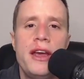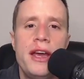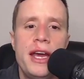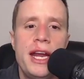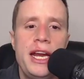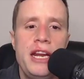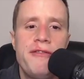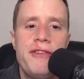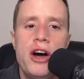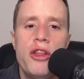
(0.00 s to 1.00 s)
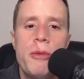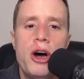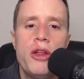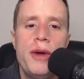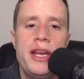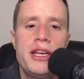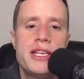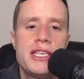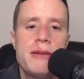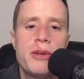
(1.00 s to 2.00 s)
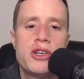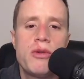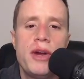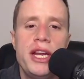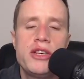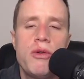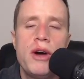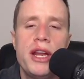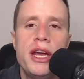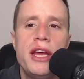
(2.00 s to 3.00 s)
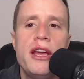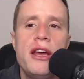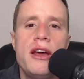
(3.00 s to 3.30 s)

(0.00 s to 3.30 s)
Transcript: and I need to follow them all the way to December 2020,